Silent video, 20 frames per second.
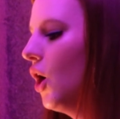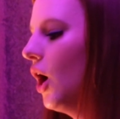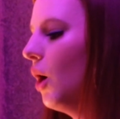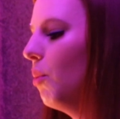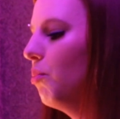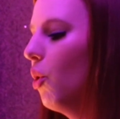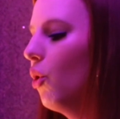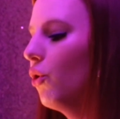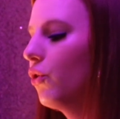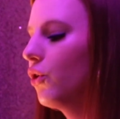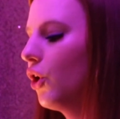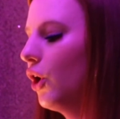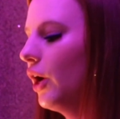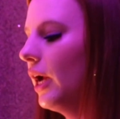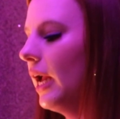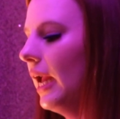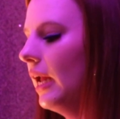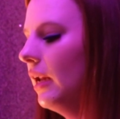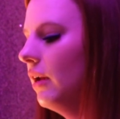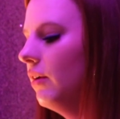both
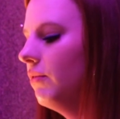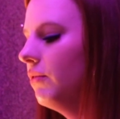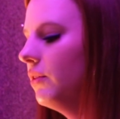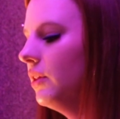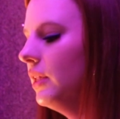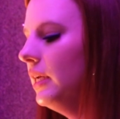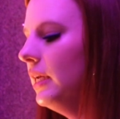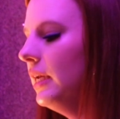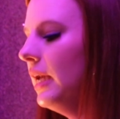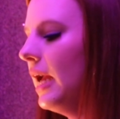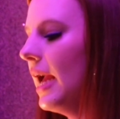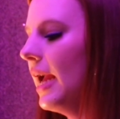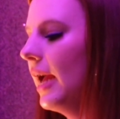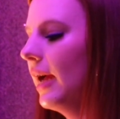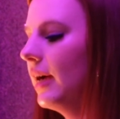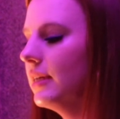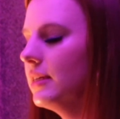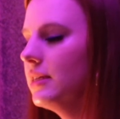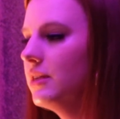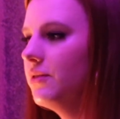creatively
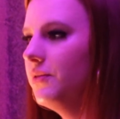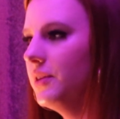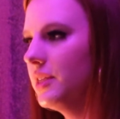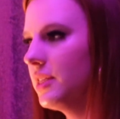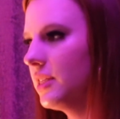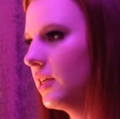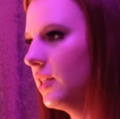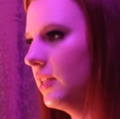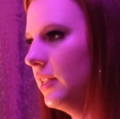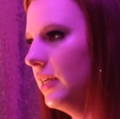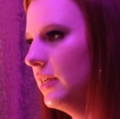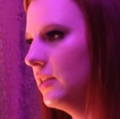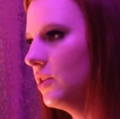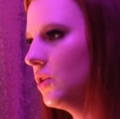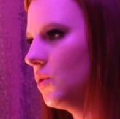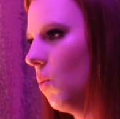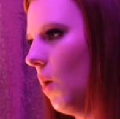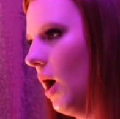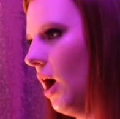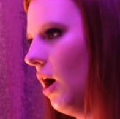and physically
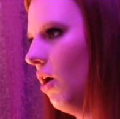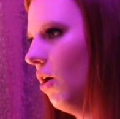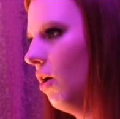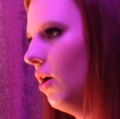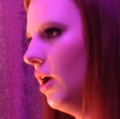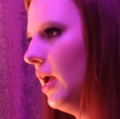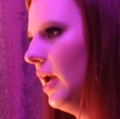as well,